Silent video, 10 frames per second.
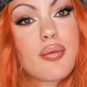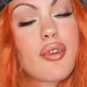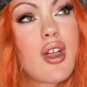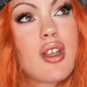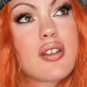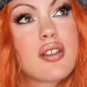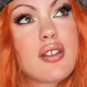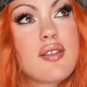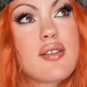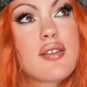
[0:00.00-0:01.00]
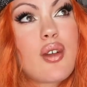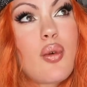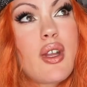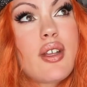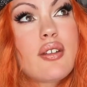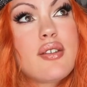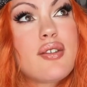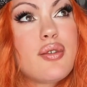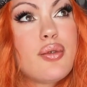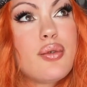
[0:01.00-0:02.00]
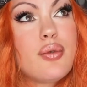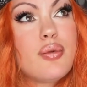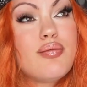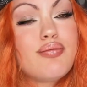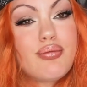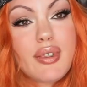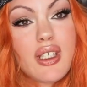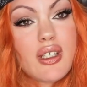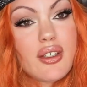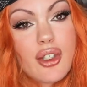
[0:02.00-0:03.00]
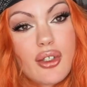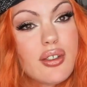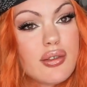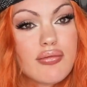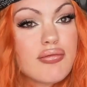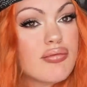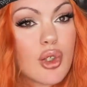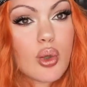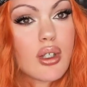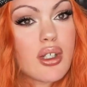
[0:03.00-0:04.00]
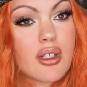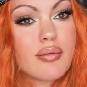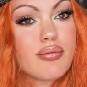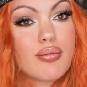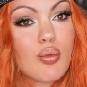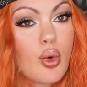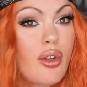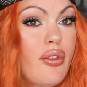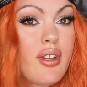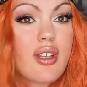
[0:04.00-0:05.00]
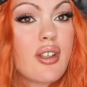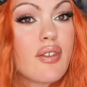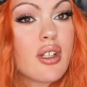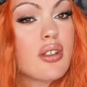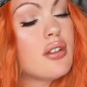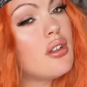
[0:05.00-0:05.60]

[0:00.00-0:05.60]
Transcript: that is going to be good or worth it even.